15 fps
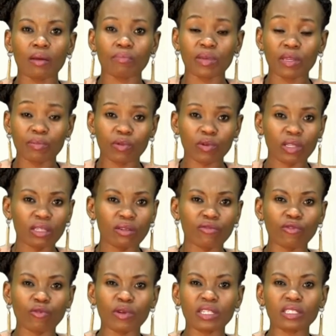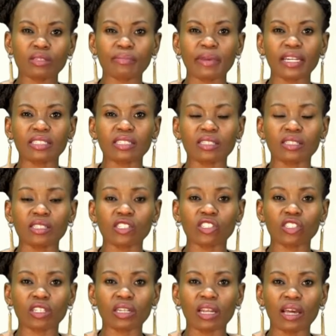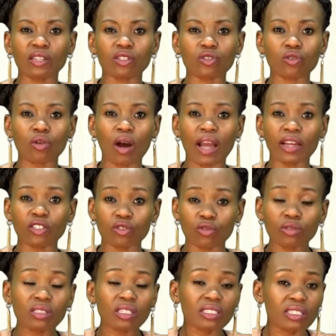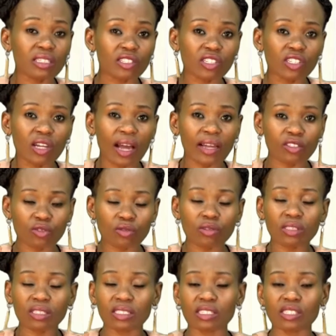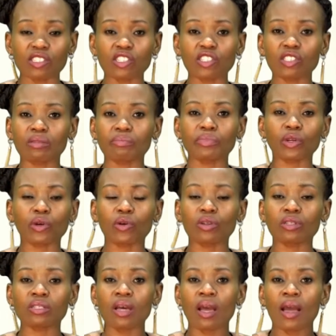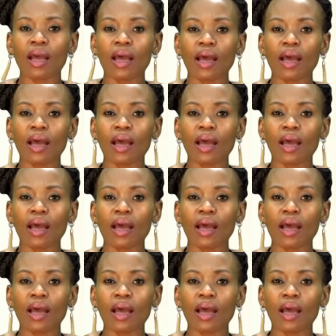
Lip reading: People influenced my decision. And so I took the decision because